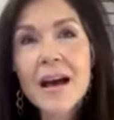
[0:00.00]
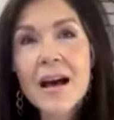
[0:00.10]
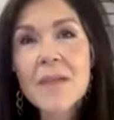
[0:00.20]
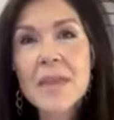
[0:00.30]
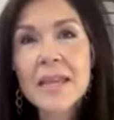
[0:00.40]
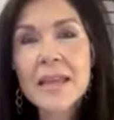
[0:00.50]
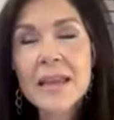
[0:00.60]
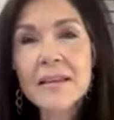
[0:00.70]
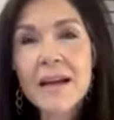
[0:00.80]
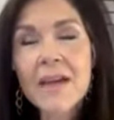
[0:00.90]
a
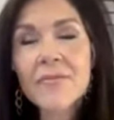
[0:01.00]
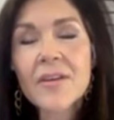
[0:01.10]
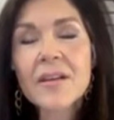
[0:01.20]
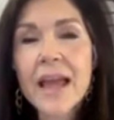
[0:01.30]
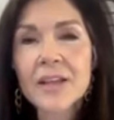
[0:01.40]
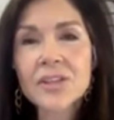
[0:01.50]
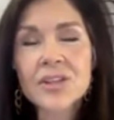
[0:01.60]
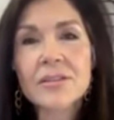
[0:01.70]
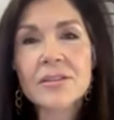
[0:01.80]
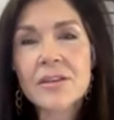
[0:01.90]
meaning of
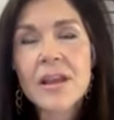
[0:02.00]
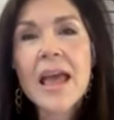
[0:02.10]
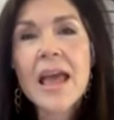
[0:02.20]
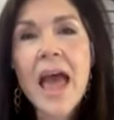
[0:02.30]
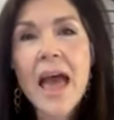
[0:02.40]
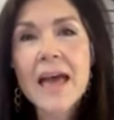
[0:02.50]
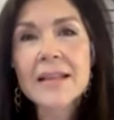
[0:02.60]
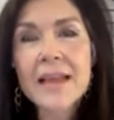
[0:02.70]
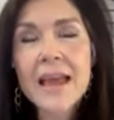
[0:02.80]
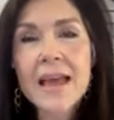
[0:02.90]
connection
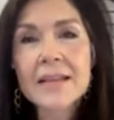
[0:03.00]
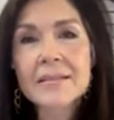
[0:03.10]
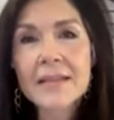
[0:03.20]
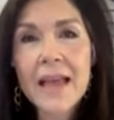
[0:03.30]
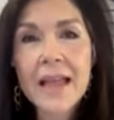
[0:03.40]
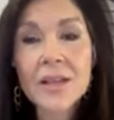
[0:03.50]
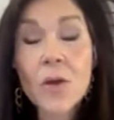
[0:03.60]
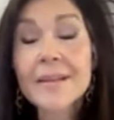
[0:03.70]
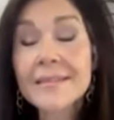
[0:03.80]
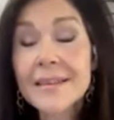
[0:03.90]
and and and
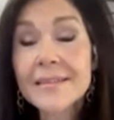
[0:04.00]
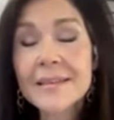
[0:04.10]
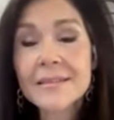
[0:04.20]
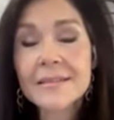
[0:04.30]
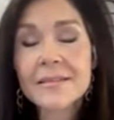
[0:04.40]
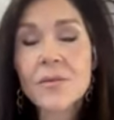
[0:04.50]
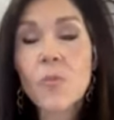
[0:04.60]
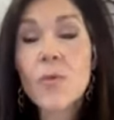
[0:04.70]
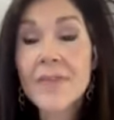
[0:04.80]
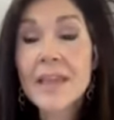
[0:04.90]
coexistence
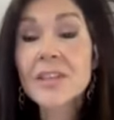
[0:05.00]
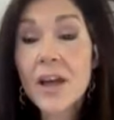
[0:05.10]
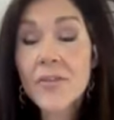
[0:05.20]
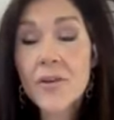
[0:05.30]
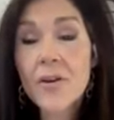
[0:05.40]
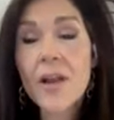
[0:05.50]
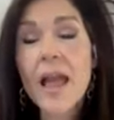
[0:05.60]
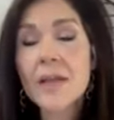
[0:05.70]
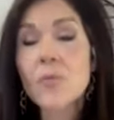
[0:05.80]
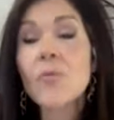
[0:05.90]
with each other
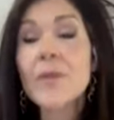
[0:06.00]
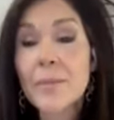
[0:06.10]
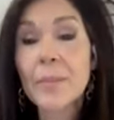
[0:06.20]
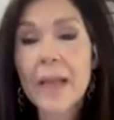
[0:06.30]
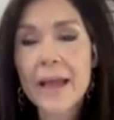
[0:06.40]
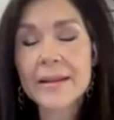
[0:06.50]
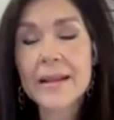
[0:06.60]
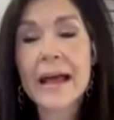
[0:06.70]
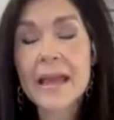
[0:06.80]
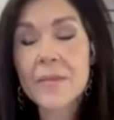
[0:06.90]
and with the planet.
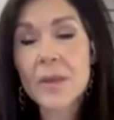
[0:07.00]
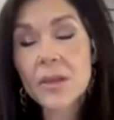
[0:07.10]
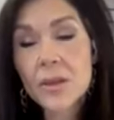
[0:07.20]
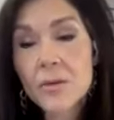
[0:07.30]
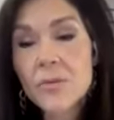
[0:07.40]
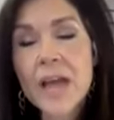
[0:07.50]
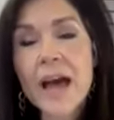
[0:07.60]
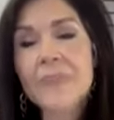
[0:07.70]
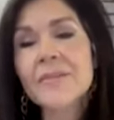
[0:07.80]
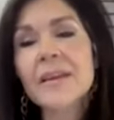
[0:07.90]
I am a huge
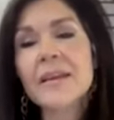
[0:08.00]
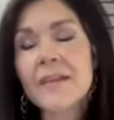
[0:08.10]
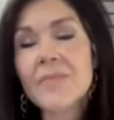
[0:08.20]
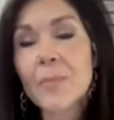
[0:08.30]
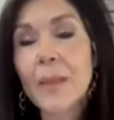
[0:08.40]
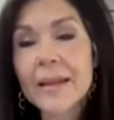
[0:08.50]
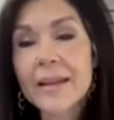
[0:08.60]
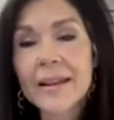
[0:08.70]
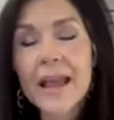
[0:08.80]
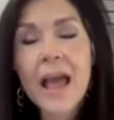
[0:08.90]
advocate of the planet.